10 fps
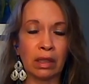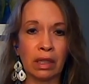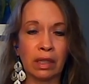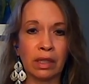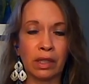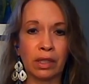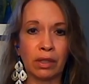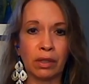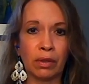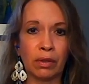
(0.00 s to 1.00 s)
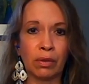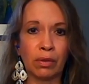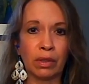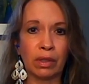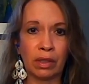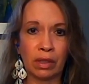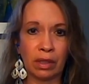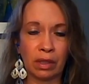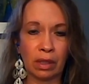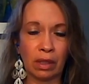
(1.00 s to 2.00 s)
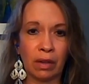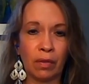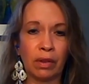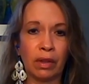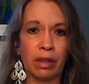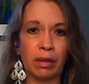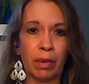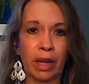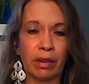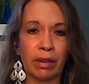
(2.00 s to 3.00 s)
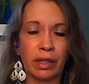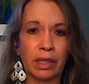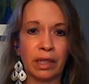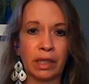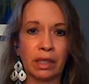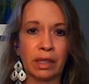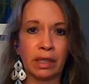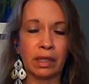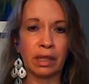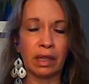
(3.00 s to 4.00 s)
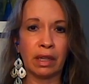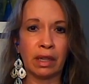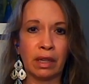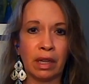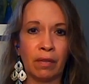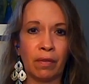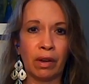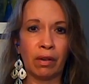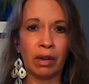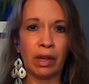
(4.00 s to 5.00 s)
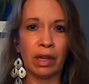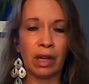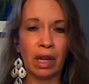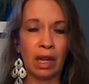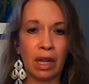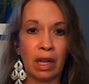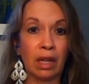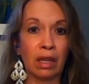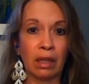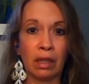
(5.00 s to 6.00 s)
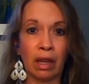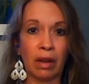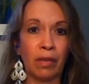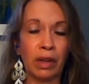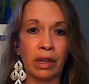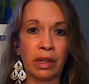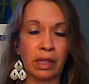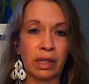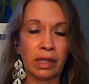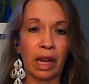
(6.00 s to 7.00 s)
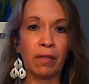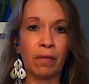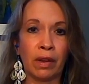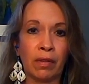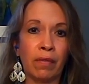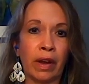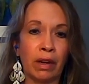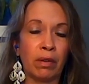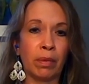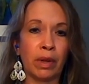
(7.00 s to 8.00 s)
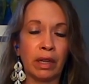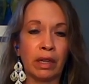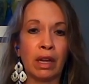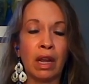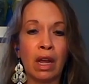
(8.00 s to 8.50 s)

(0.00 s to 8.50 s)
is to deliver these messages in a very loving and safe environment.